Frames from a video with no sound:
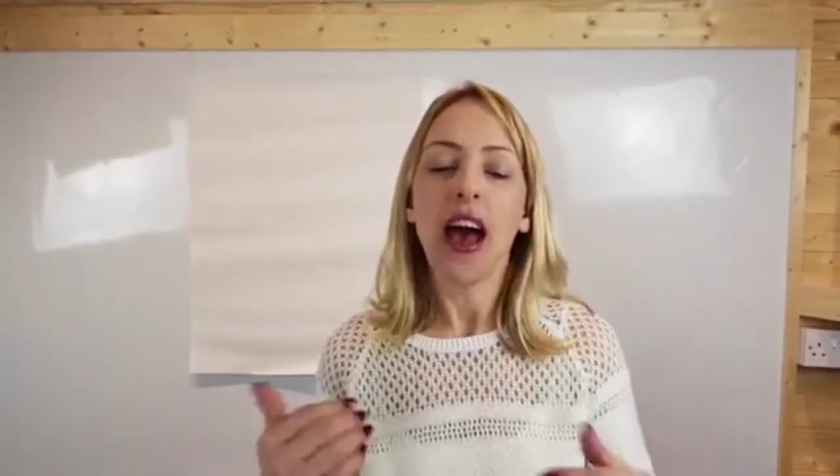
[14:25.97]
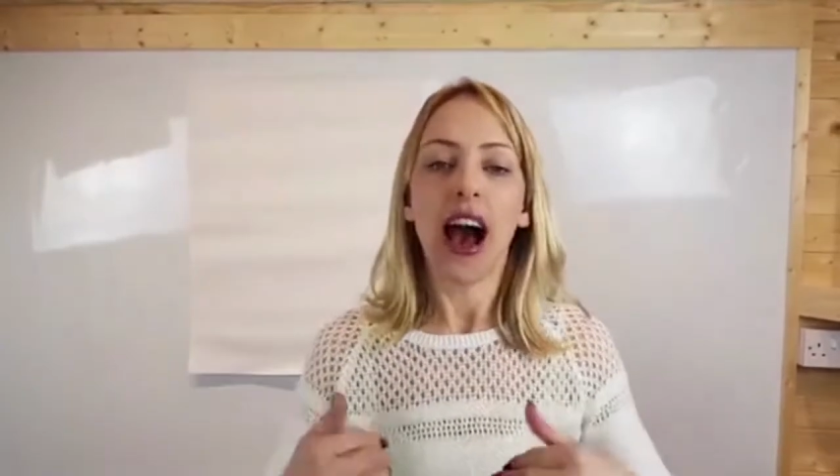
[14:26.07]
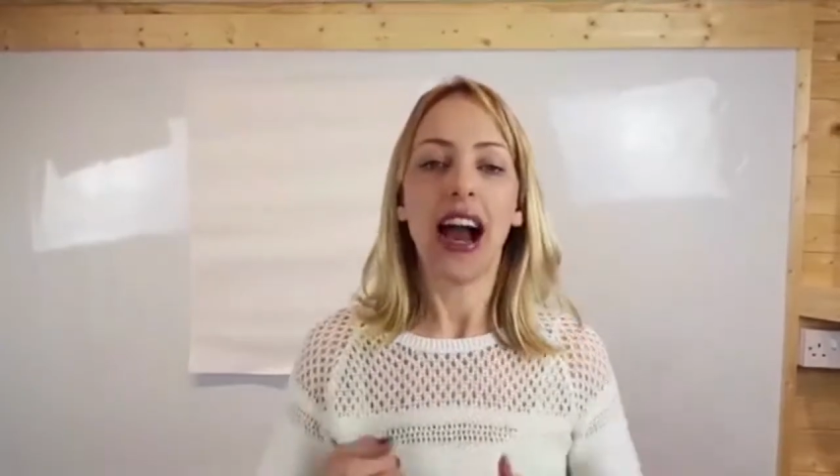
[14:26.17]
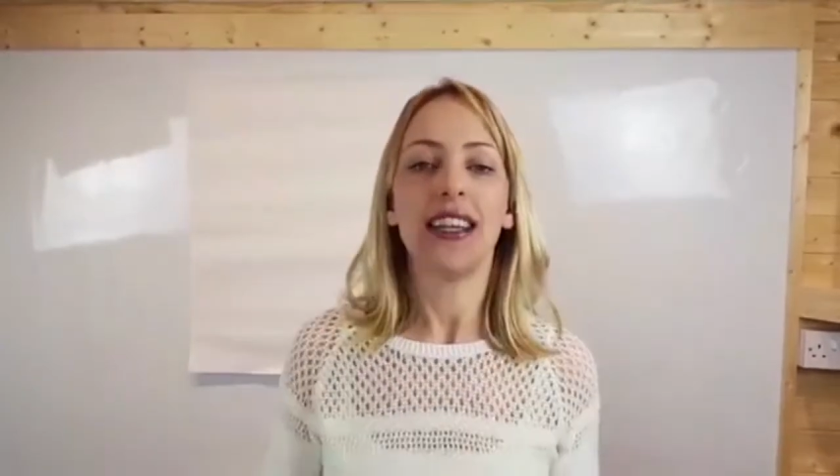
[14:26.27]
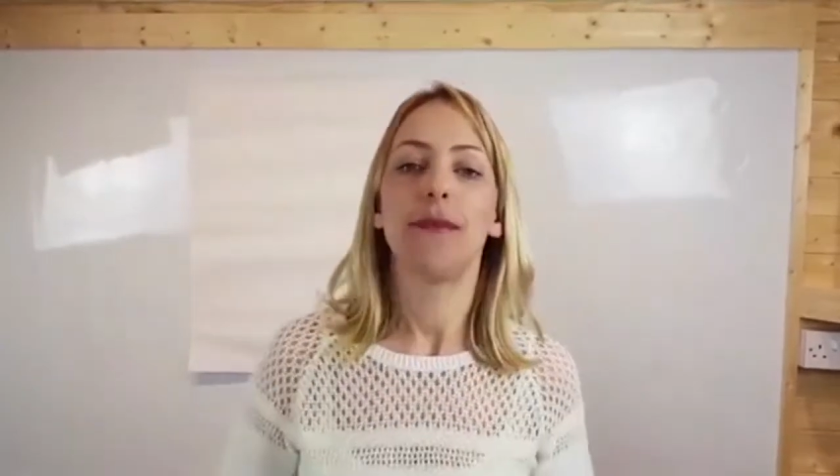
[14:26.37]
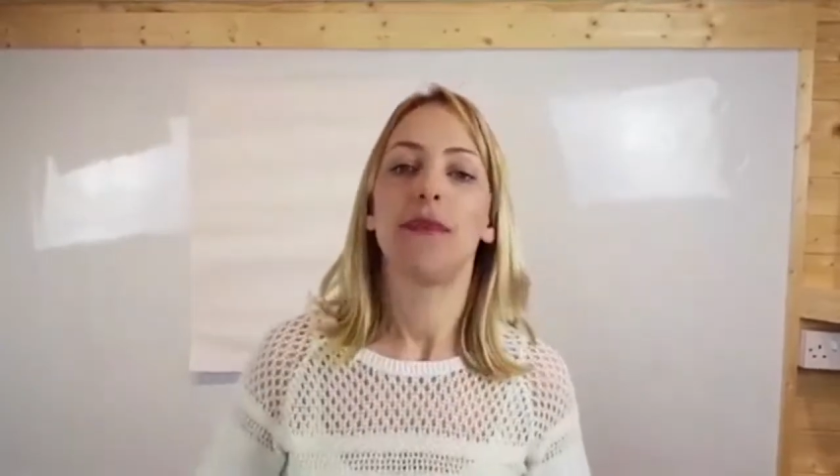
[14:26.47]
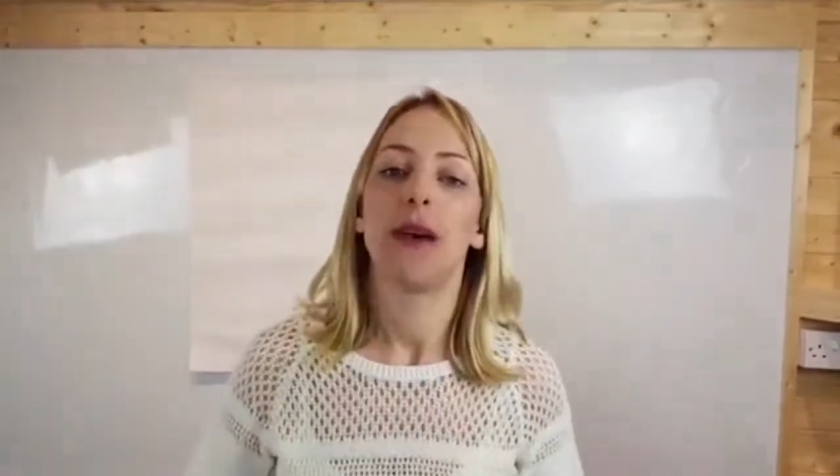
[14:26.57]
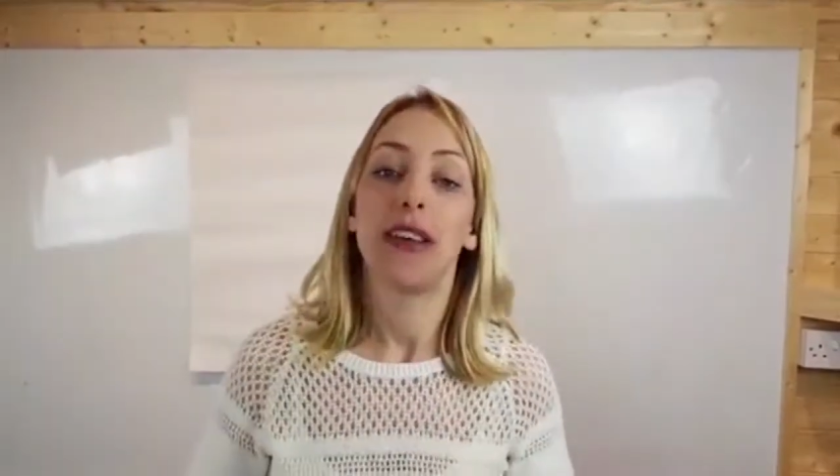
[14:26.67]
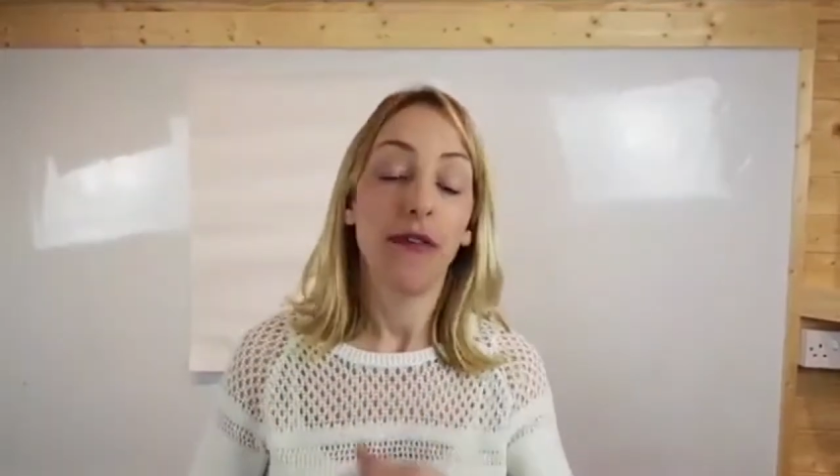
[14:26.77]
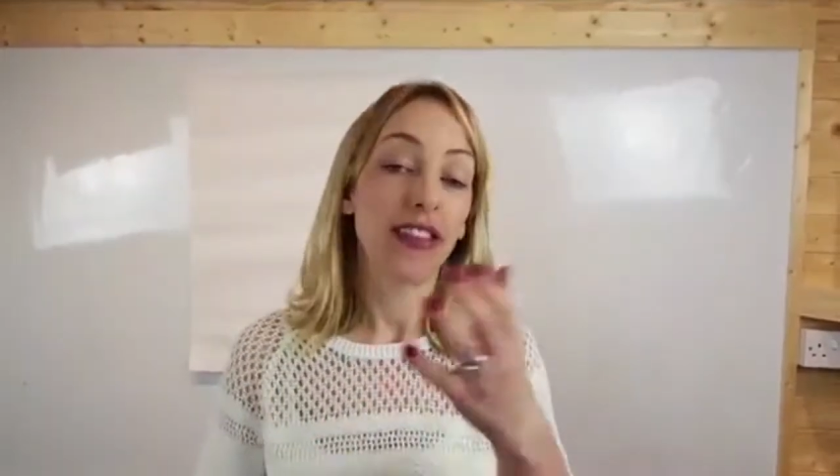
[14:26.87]
I've
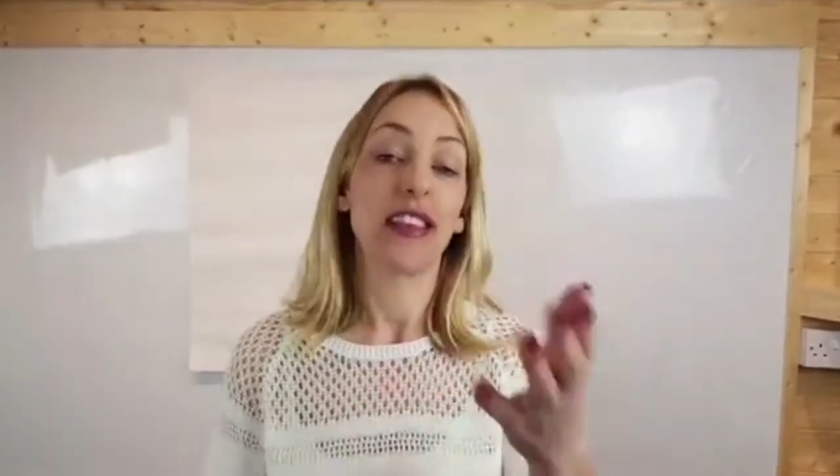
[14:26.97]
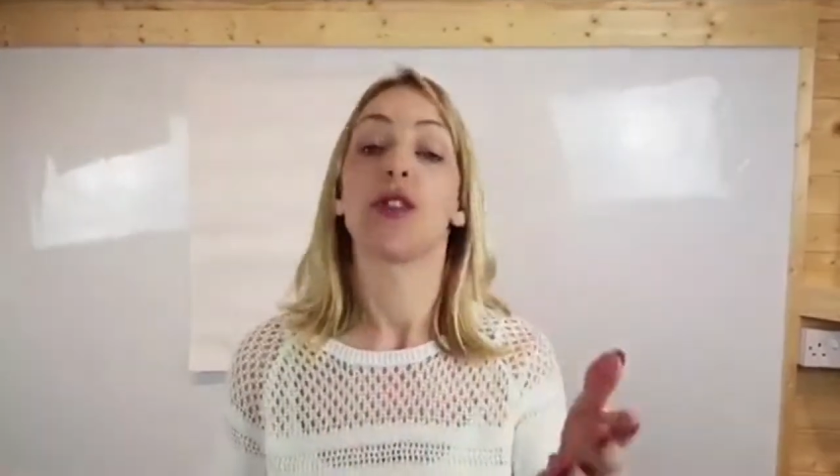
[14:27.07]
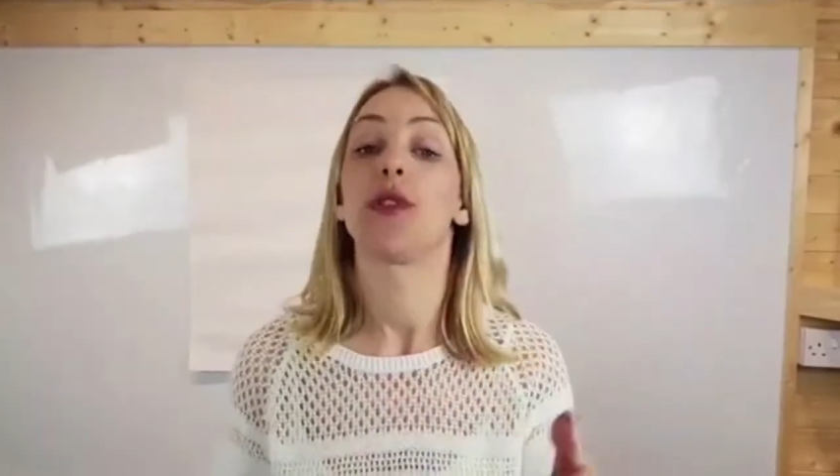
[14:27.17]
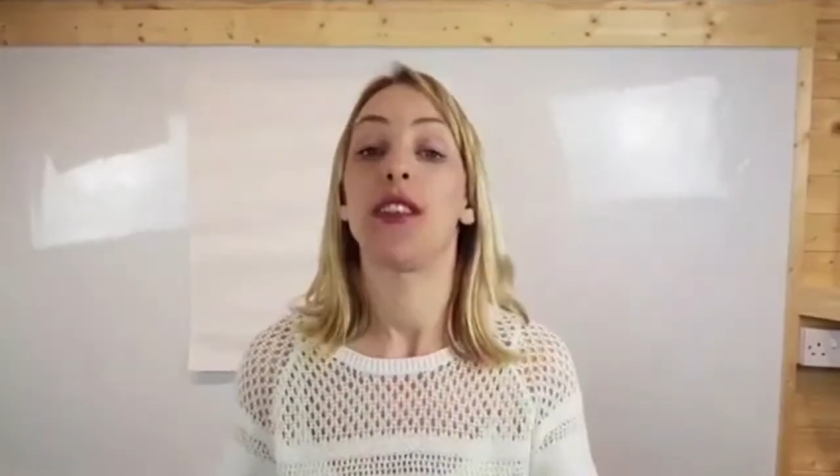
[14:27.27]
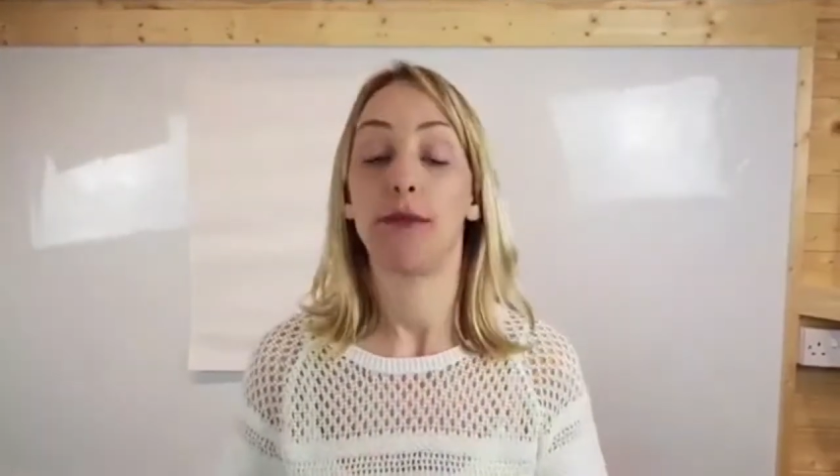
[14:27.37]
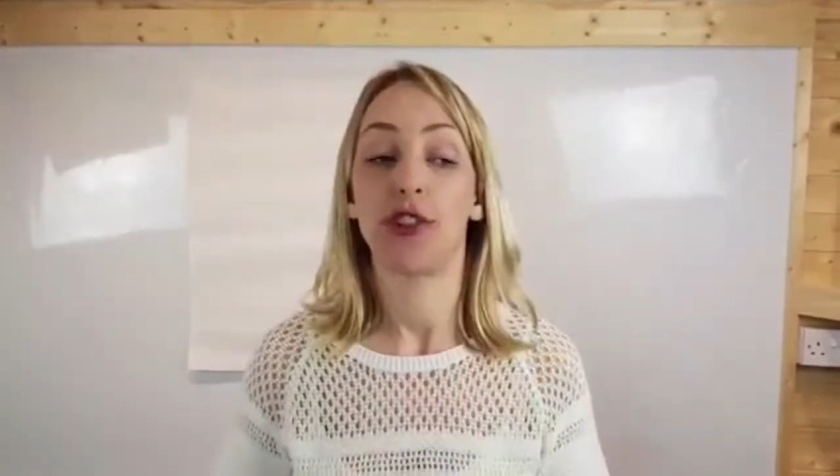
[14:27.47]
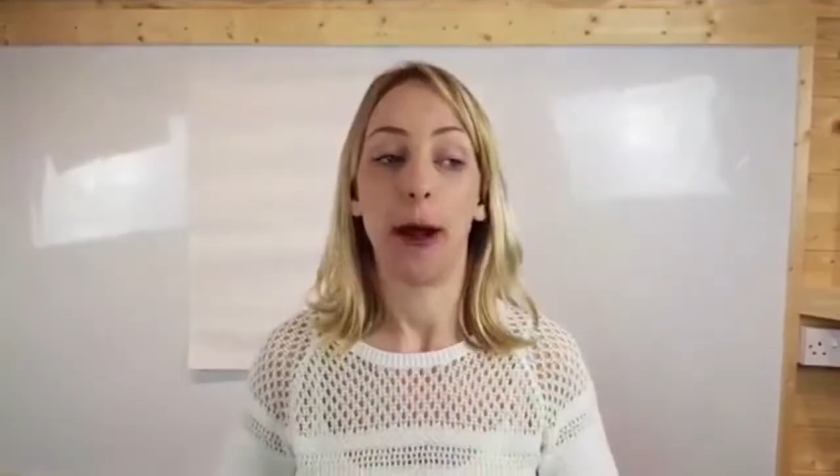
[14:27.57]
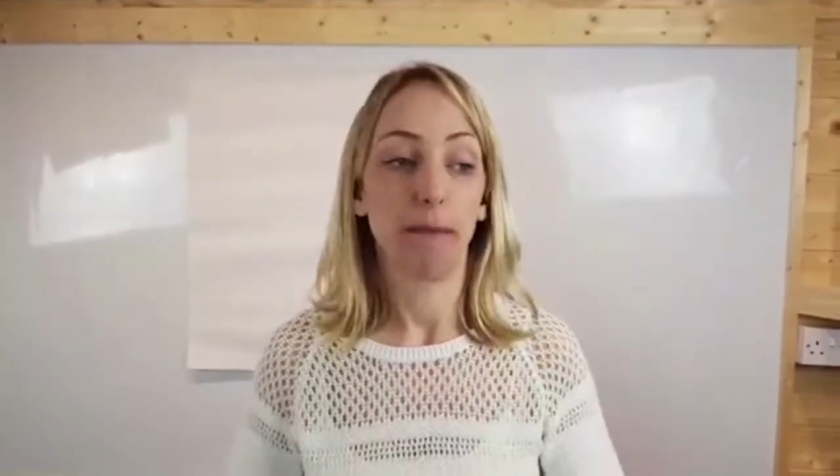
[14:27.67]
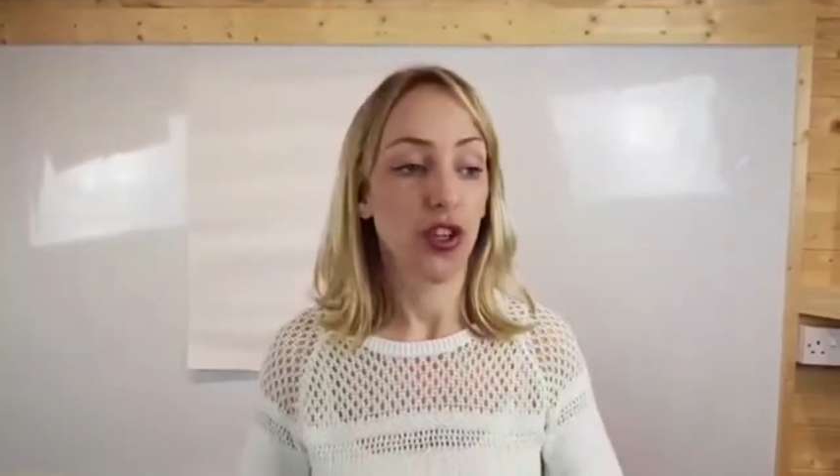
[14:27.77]
had this with Snapchat,